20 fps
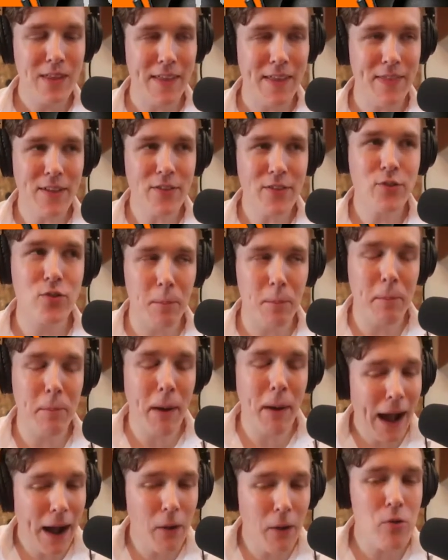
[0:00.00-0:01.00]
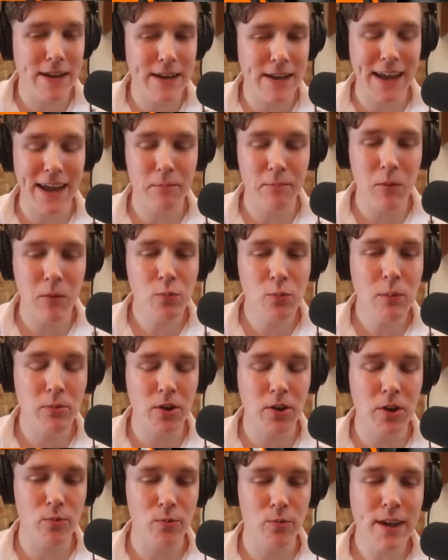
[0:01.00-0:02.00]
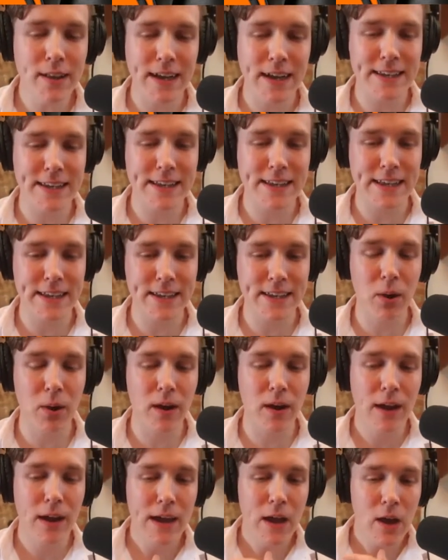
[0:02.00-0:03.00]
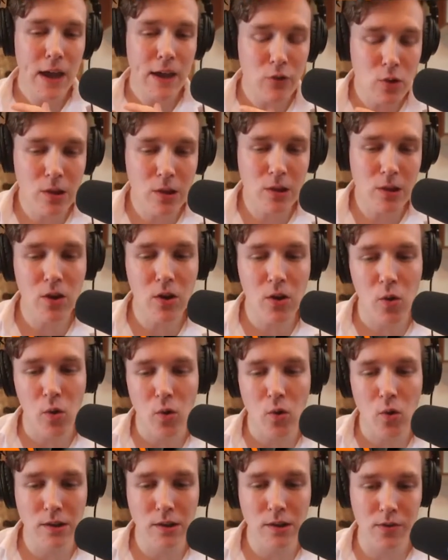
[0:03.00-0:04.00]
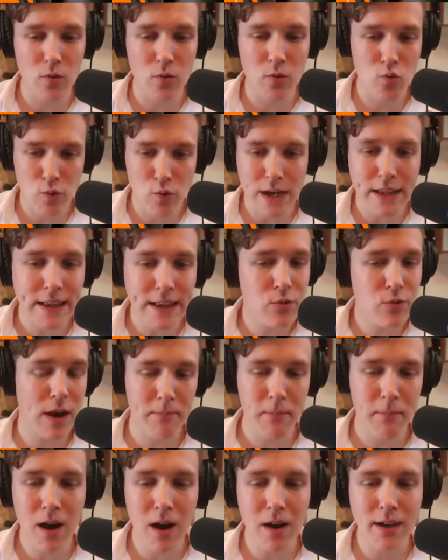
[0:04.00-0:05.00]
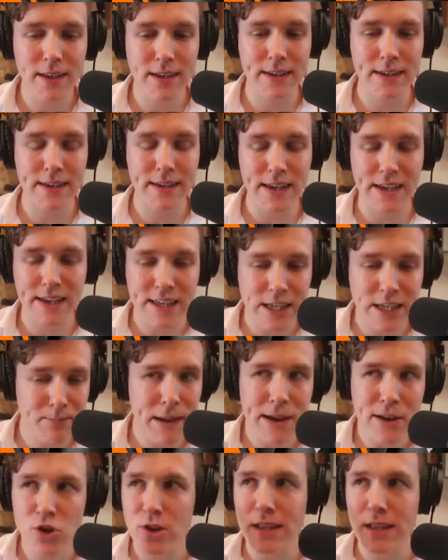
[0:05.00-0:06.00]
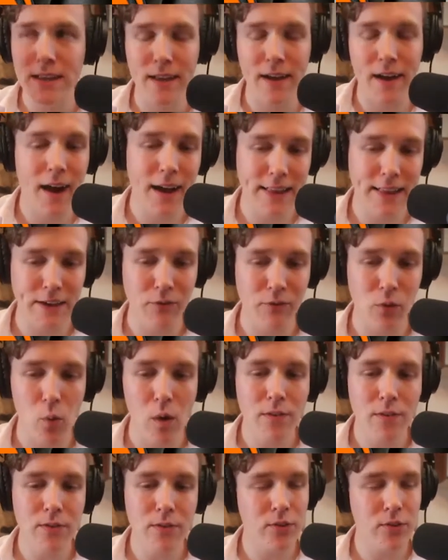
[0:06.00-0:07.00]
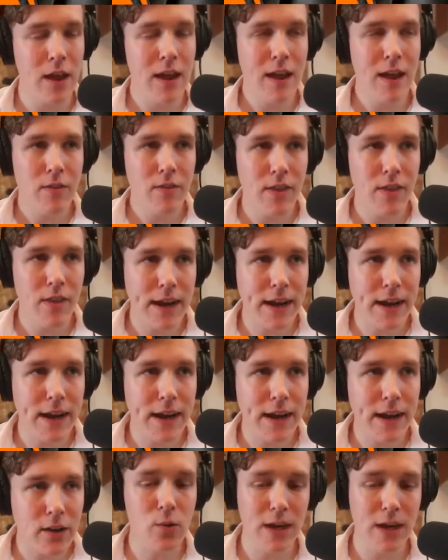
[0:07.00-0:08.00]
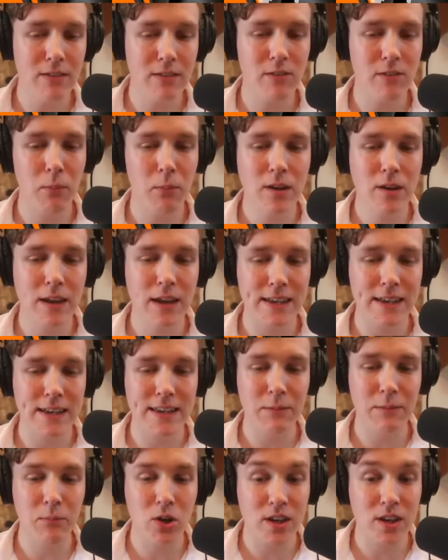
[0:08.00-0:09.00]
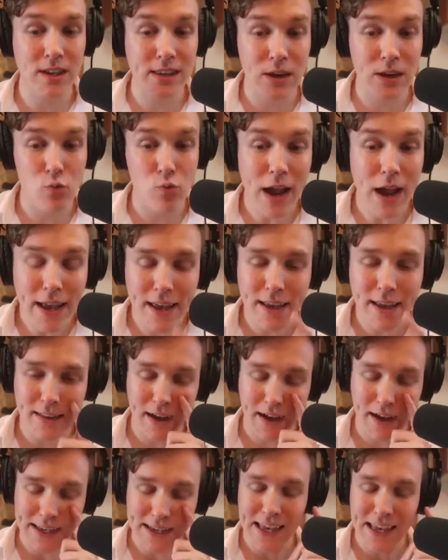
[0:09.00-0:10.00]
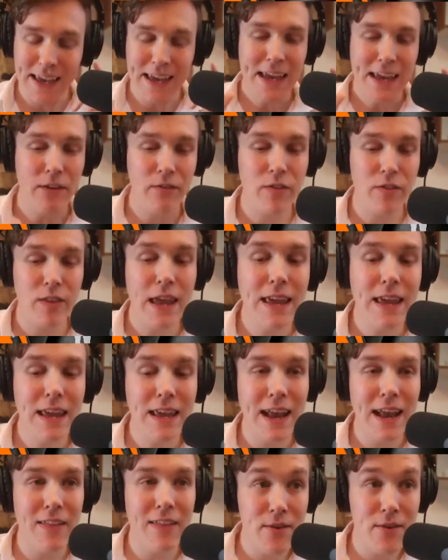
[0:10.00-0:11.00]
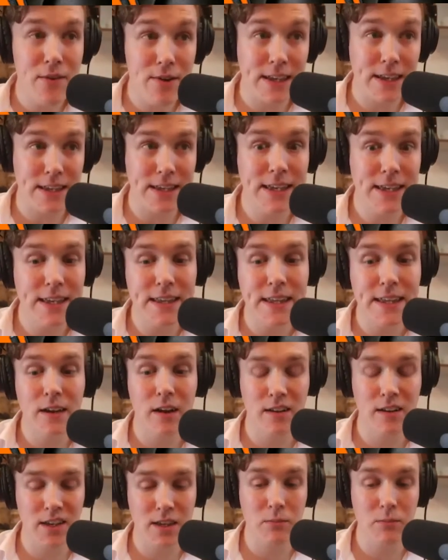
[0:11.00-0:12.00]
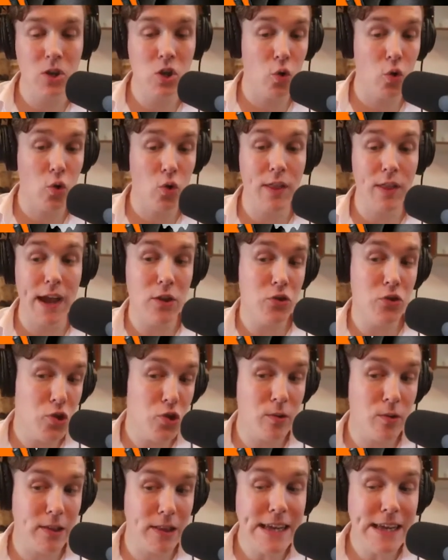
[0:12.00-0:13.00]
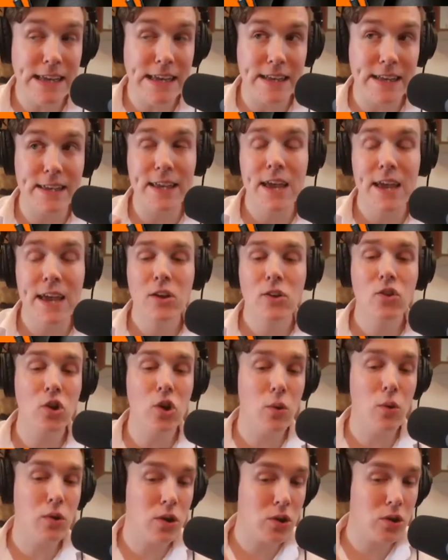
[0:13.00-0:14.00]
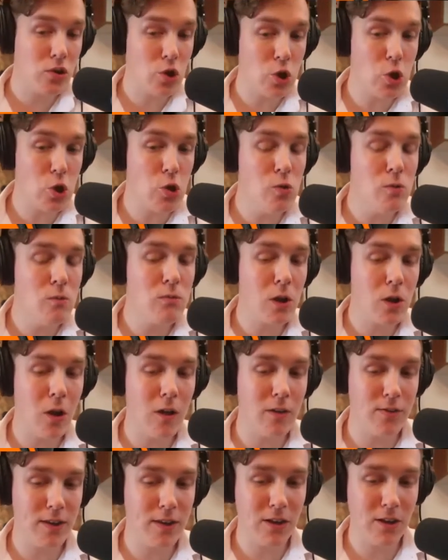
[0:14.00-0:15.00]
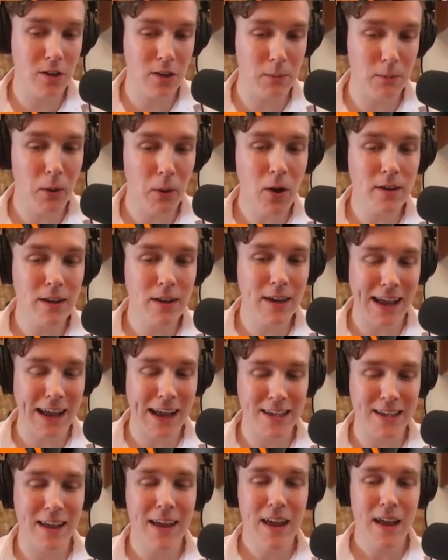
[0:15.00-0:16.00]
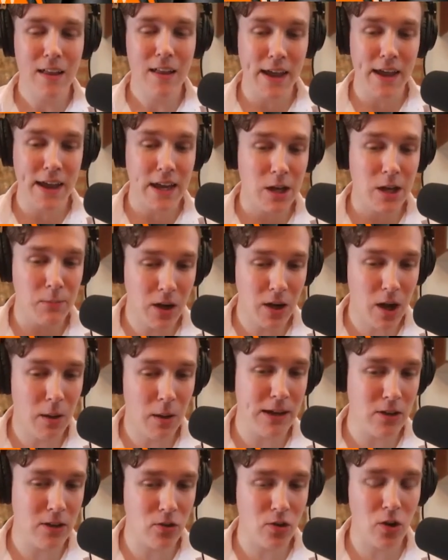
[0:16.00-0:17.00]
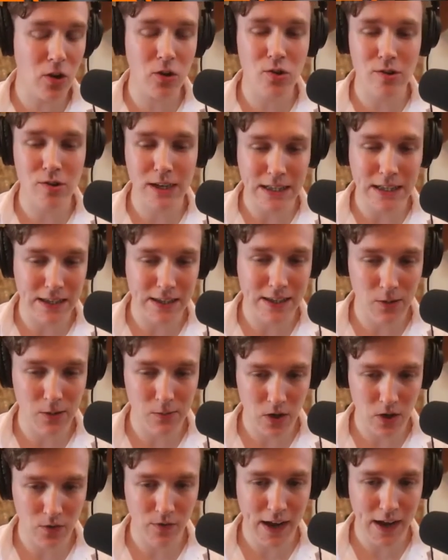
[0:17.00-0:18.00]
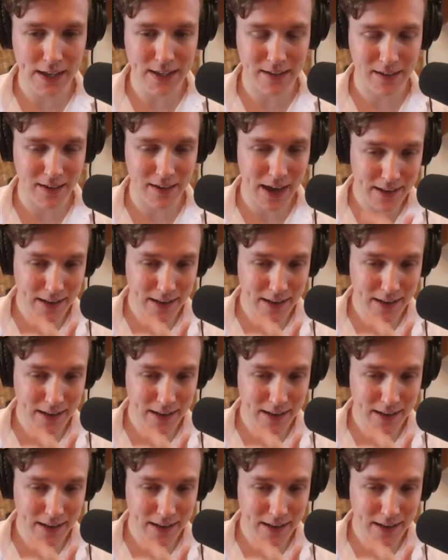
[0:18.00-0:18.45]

And that's the power in it. And most people don't realize this, but if you look at all of the really great marketers, especially the high level ones, they are so into podcasting because they recognize if they can get their existing customers or their new leads to go and consume the content on the podcast, they're going to become indoctrinated so much faster.